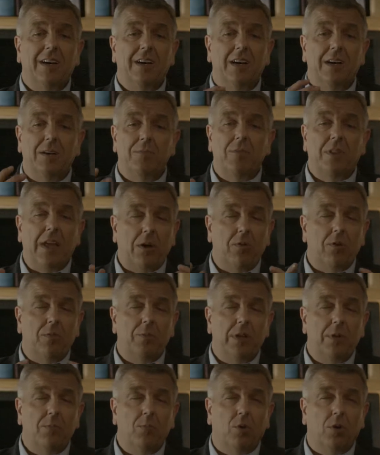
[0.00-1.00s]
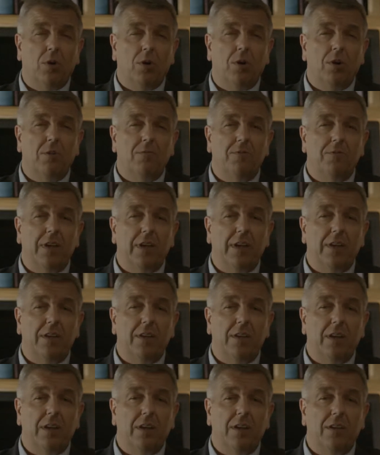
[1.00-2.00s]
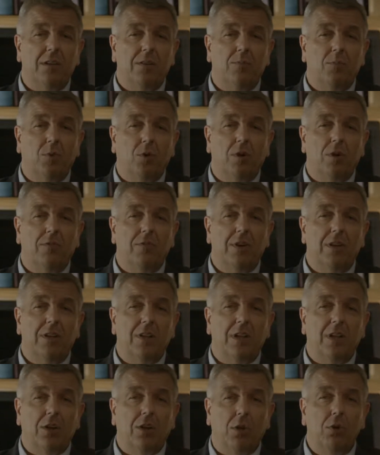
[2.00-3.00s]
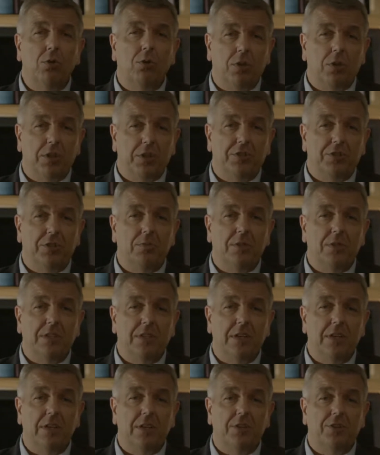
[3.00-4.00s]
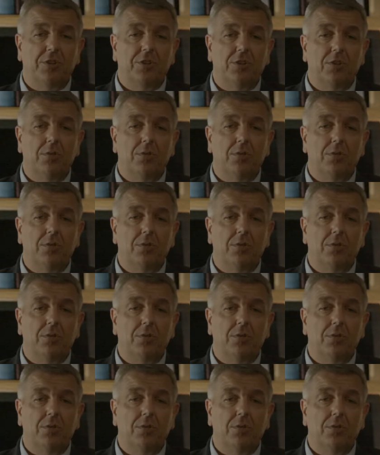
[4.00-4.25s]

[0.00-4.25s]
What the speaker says: that would be more of a local issue, a city issue.